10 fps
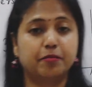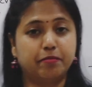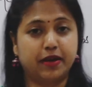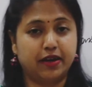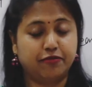
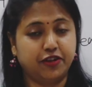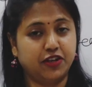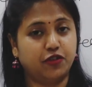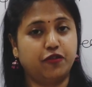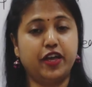
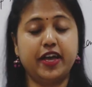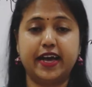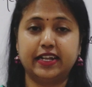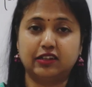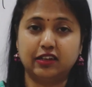away
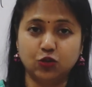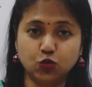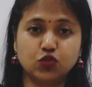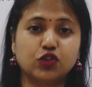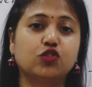and the
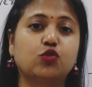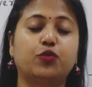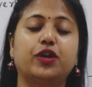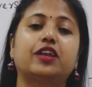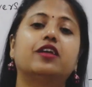losers
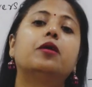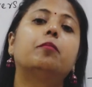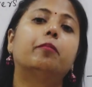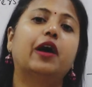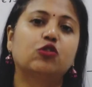will
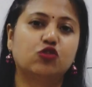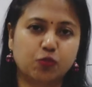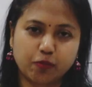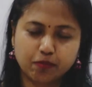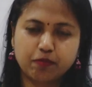
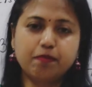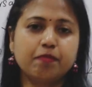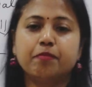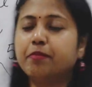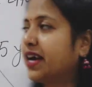bounce
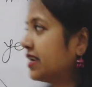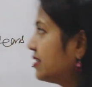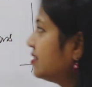back.